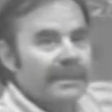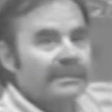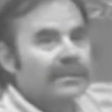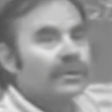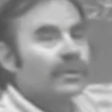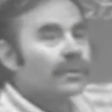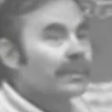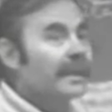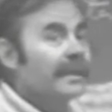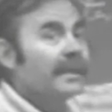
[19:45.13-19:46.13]
So you're
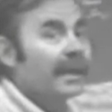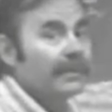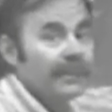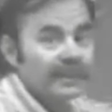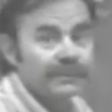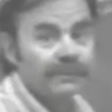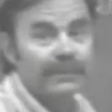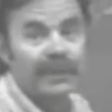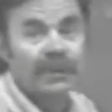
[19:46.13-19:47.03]
really not much better